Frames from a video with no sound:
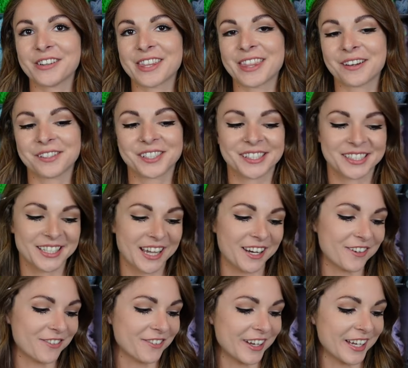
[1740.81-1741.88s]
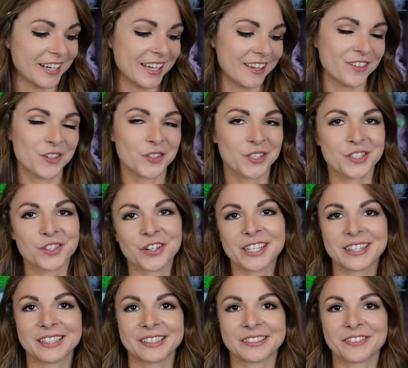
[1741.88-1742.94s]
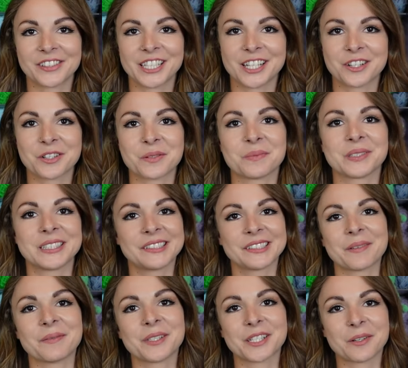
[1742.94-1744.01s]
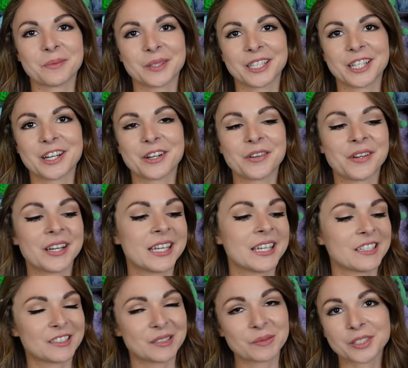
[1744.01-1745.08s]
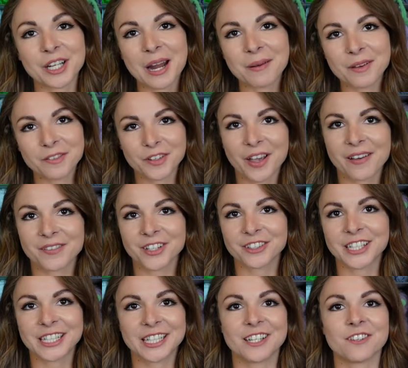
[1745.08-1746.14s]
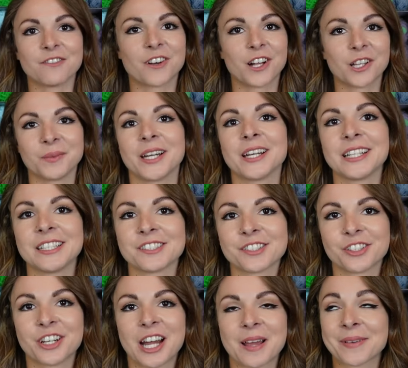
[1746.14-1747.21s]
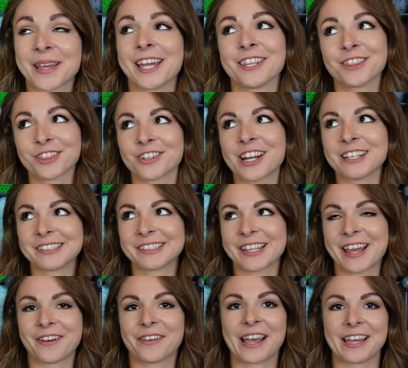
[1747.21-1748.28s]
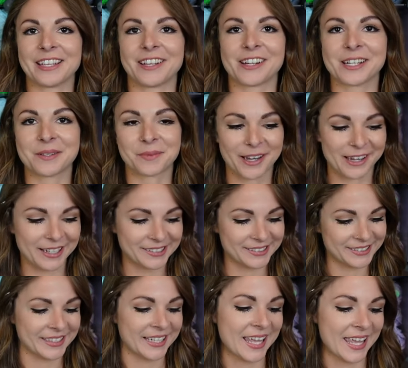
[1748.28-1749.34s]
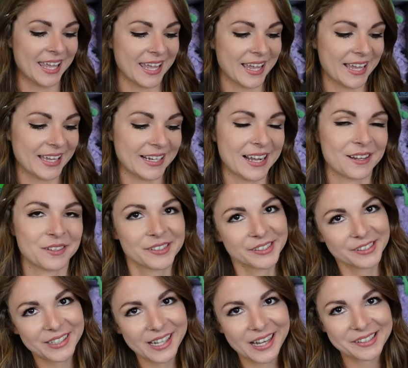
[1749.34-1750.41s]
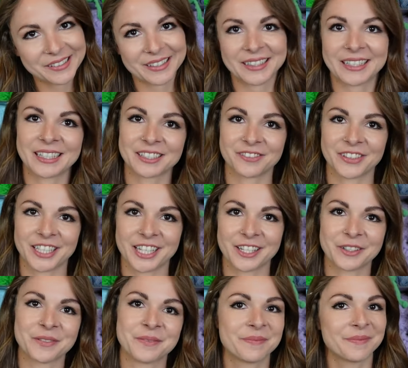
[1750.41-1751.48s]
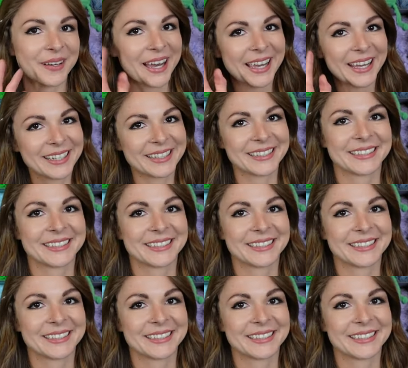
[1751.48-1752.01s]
That was a ton of fun. If you enjoyed this video, please let me know below. Subscribe if you haven't already. Follow me on Instagram and threads now at YarnyBox. And I will see you guys in the next video. Bye!